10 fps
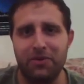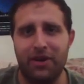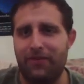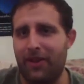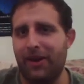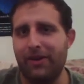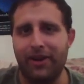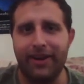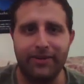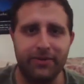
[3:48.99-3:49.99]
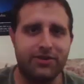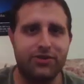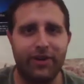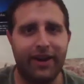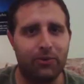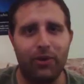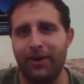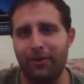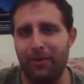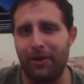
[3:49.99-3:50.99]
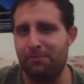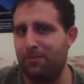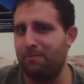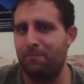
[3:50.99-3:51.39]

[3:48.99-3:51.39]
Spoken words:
if they never needed to restrain one, it would be